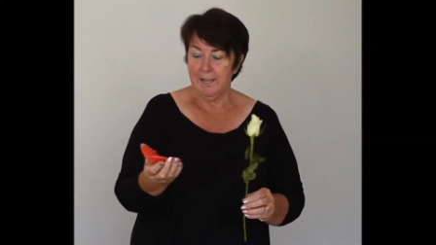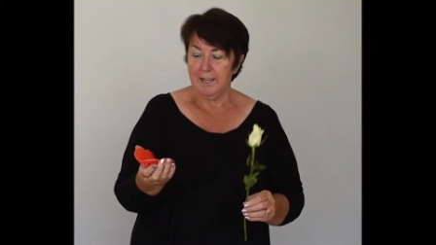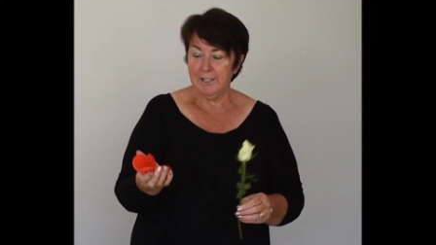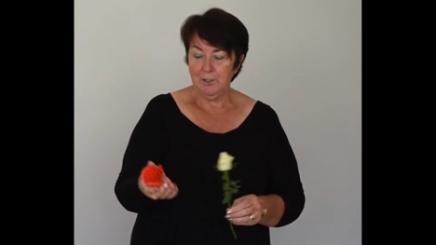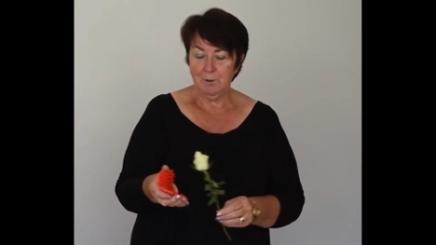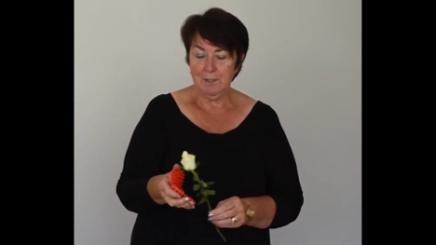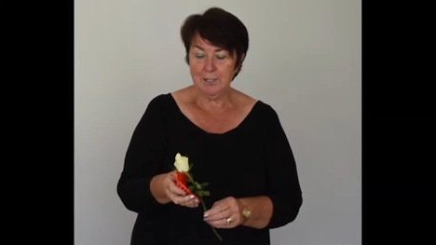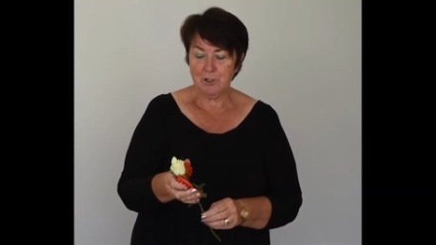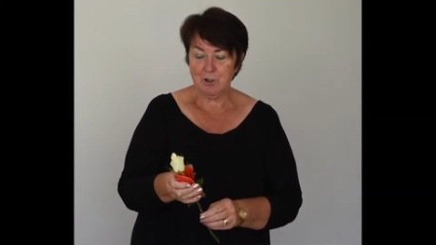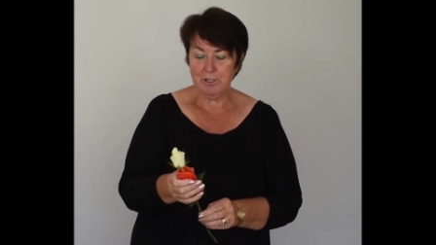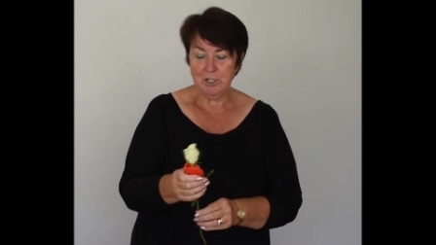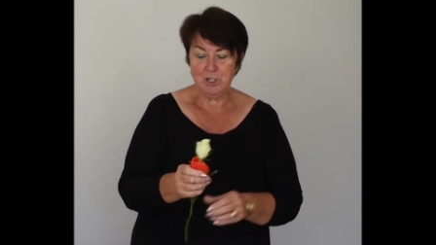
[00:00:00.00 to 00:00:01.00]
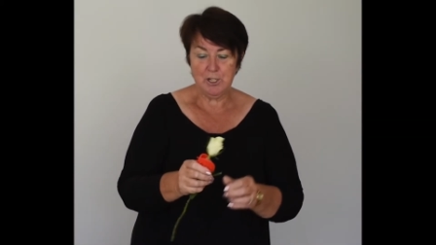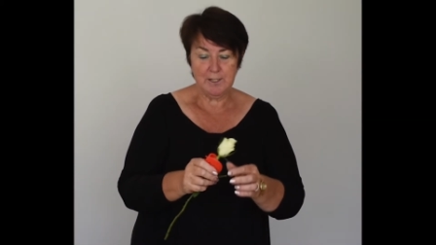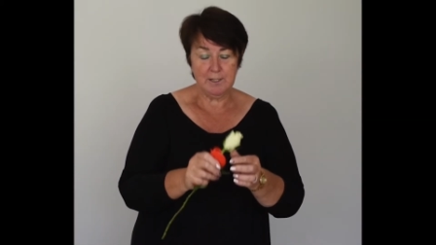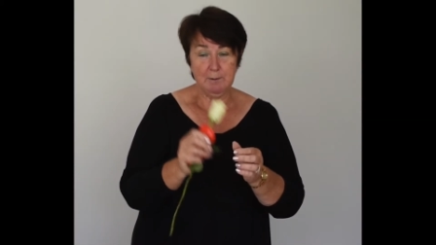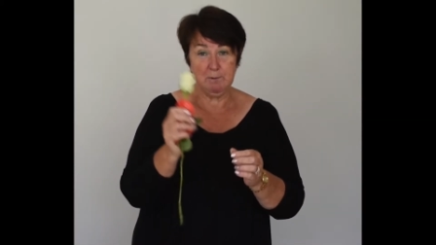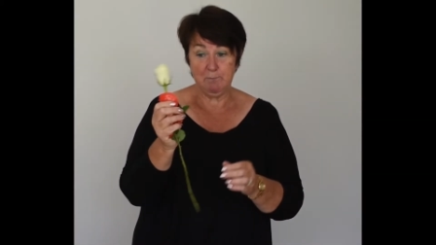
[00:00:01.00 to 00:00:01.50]
and you literally
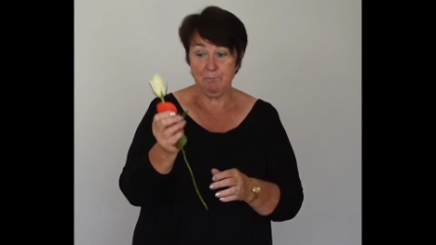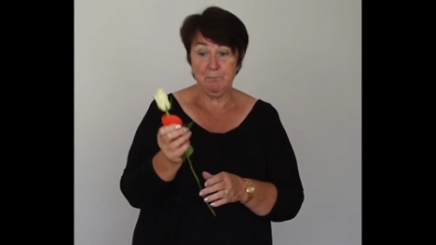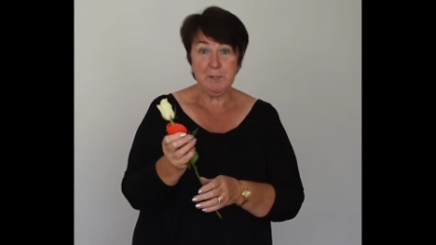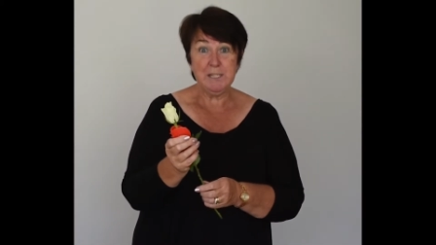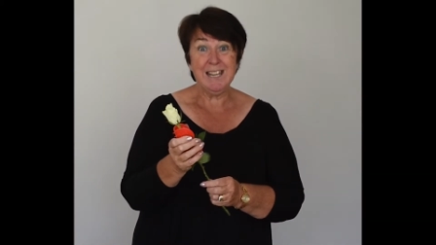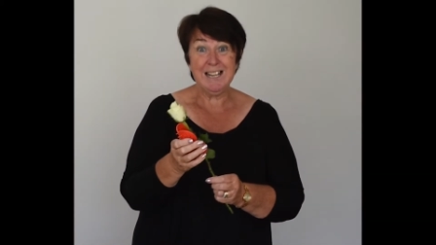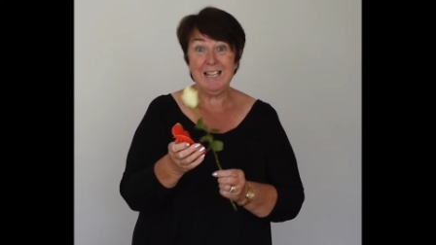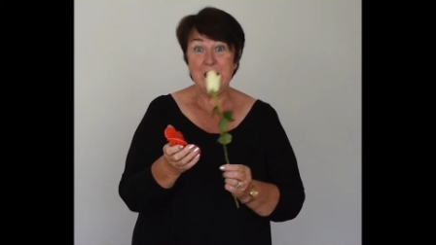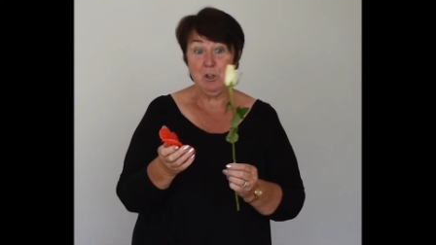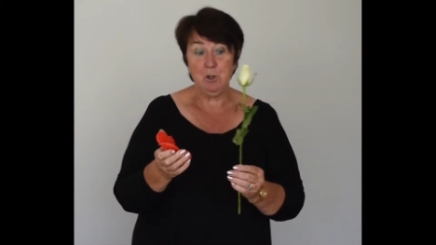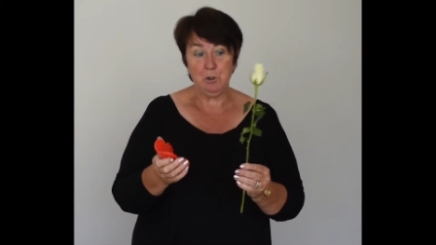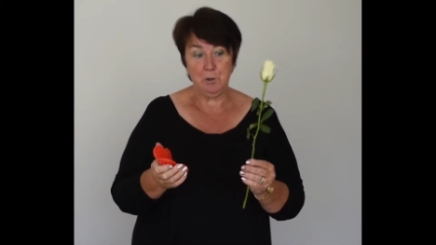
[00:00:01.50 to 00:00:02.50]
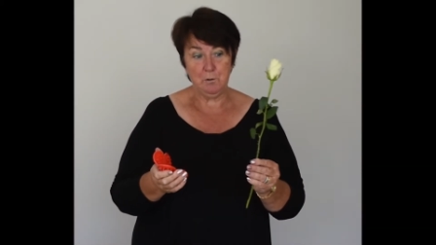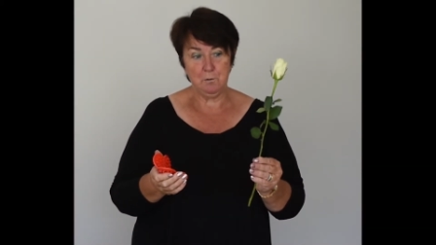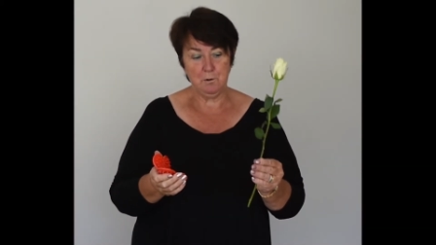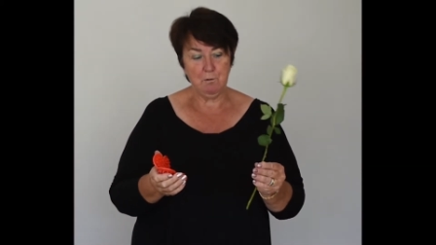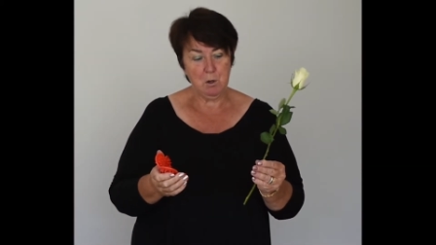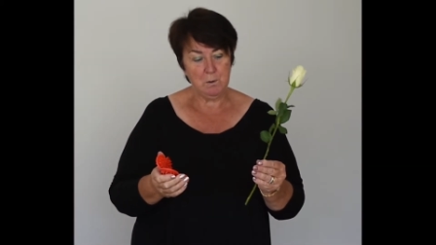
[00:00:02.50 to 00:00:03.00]
just, particularly good for
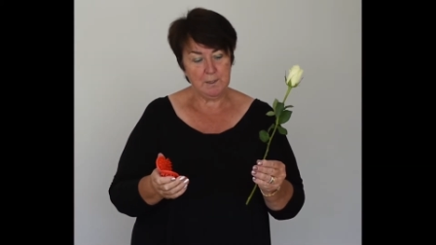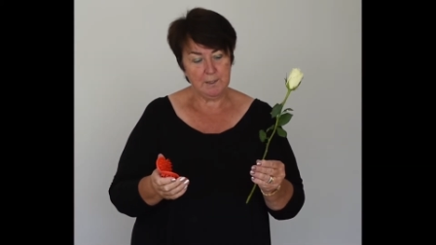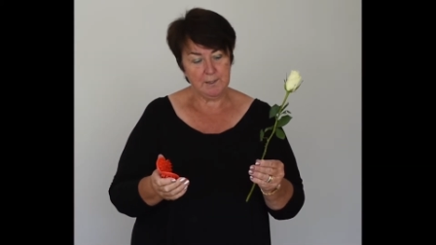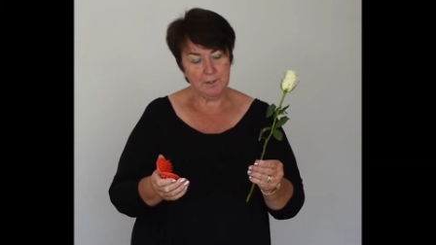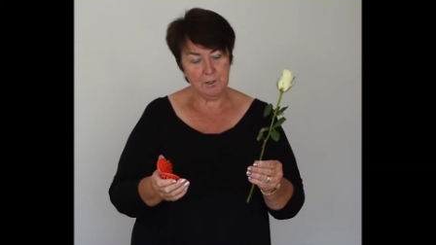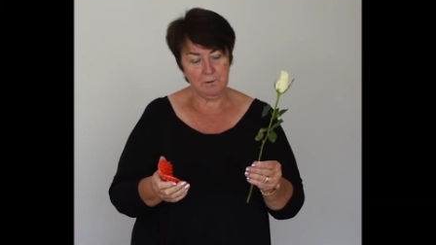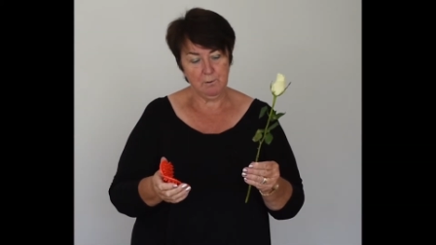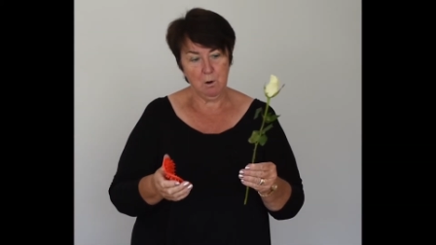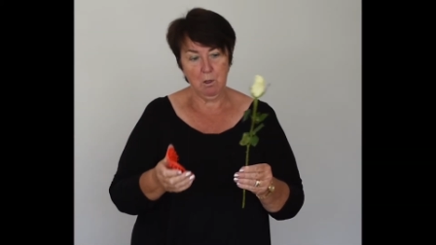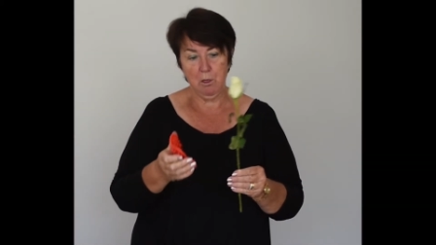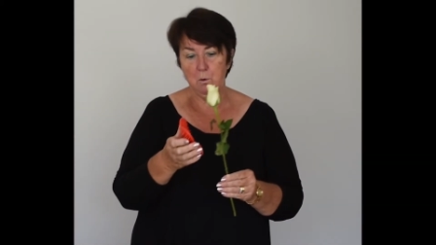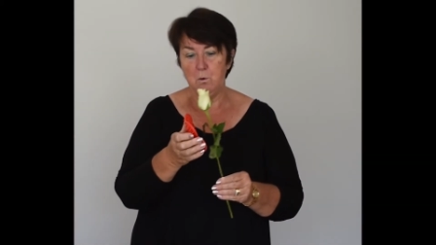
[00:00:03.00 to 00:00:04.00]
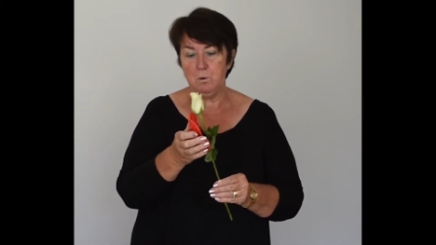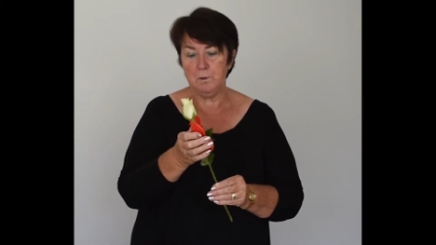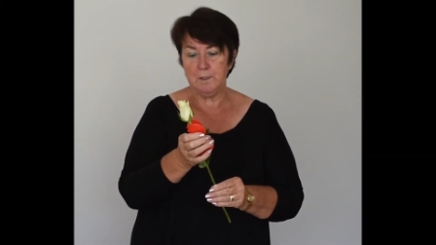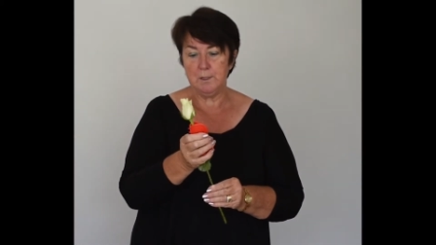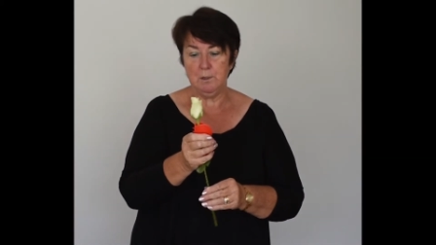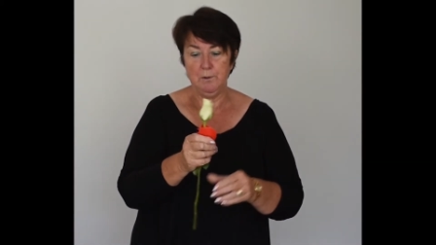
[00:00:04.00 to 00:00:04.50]
roses that have got
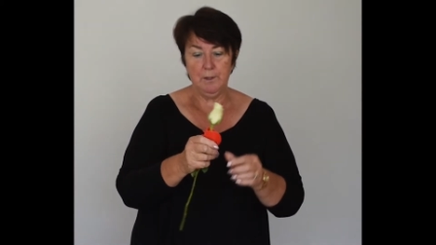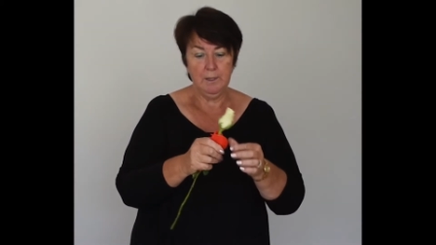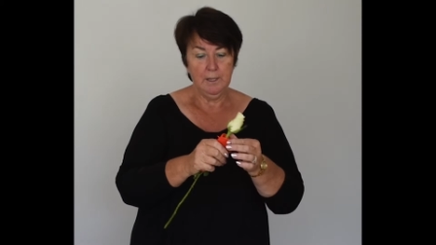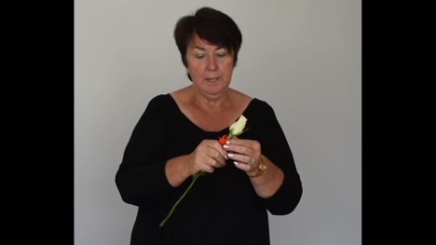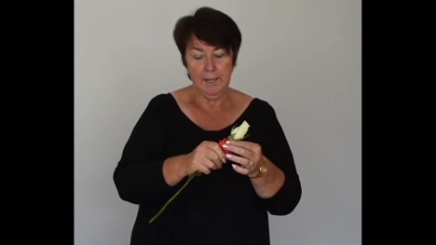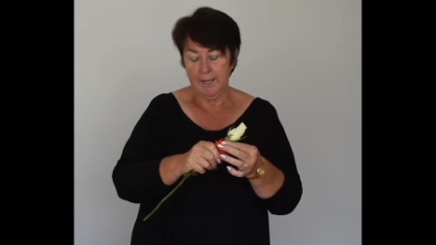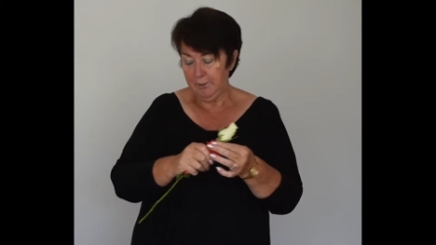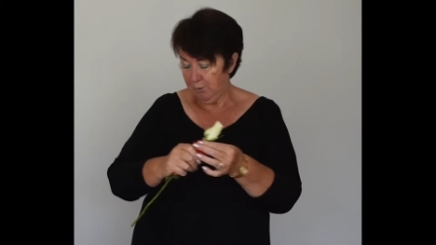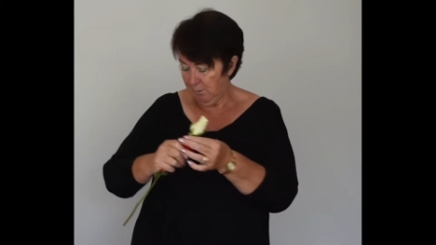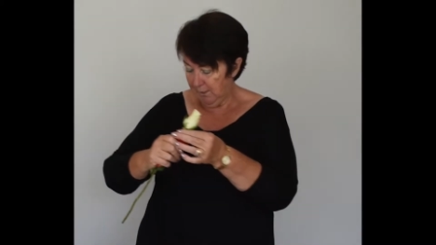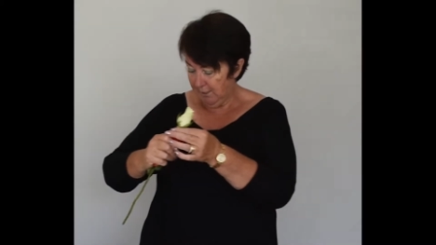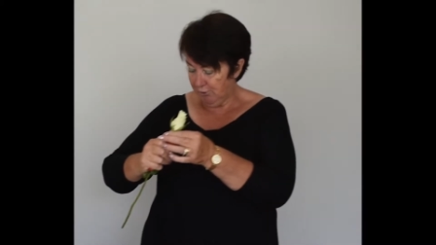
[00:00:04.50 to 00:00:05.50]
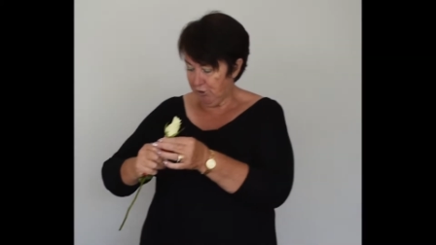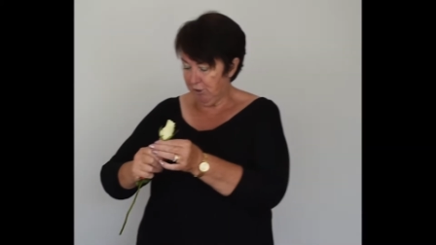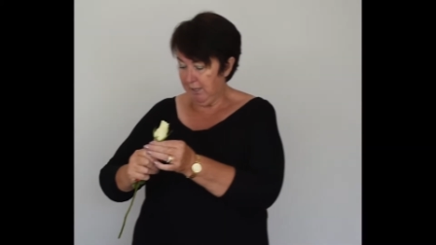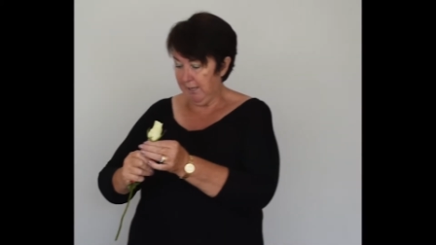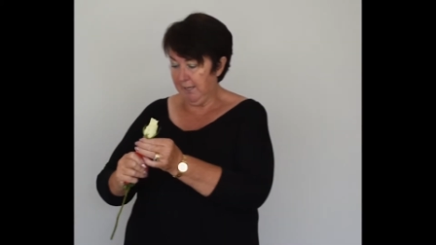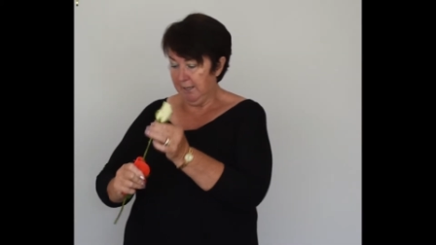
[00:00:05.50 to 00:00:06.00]
thorns on, and you
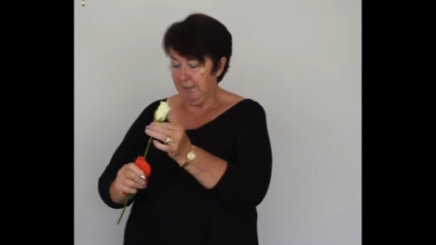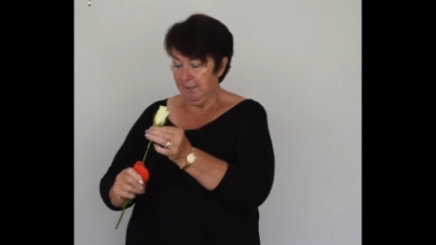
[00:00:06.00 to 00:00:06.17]
literally